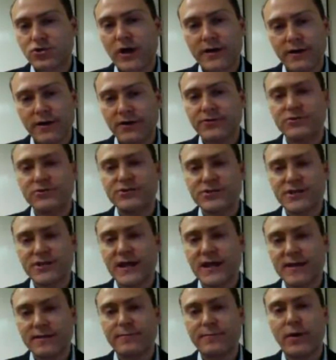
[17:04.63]
least try to
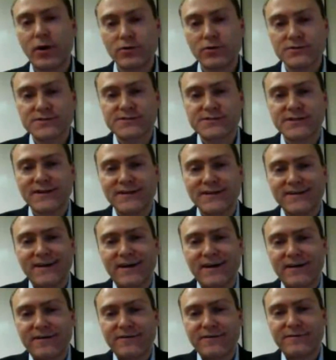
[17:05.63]
understand the pulse
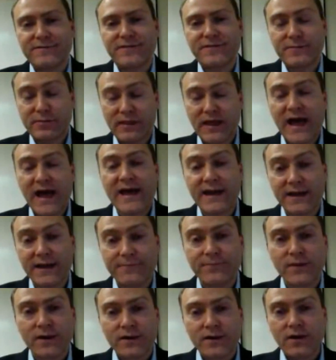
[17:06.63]
of the
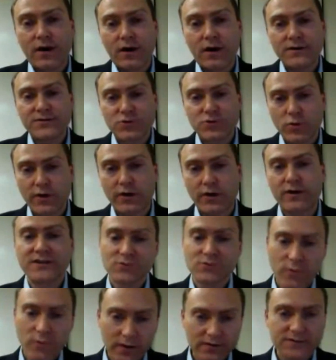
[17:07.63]
planet on Twitter
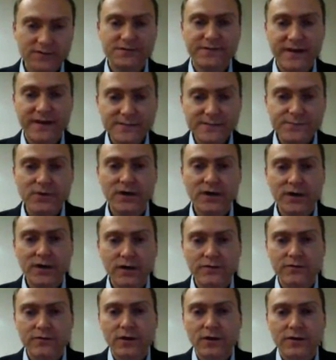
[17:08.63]
as well as Facebook and
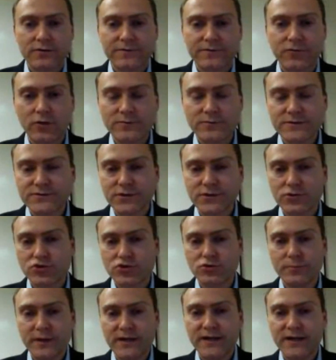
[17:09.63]
other forms of
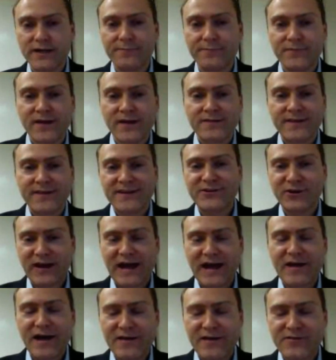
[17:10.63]
social media that
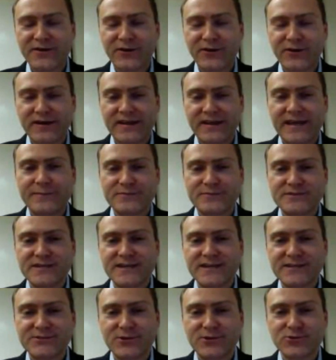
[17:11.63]
I think you're going to keep
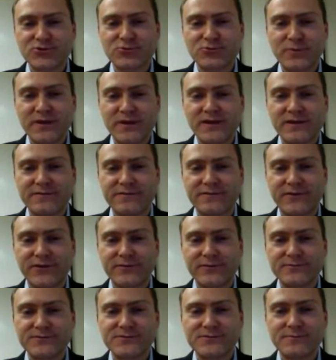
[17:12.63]
seeing social media
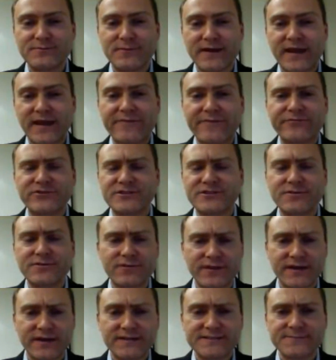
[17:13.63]
firms make efforts
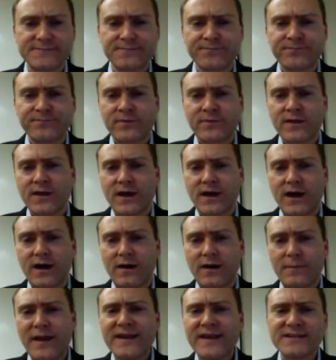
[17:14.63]
at this.
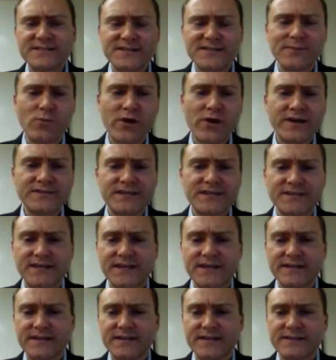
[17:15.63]
And in some ways,
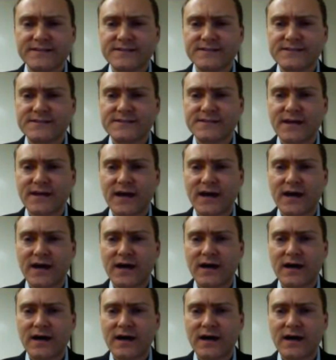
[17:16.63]
it's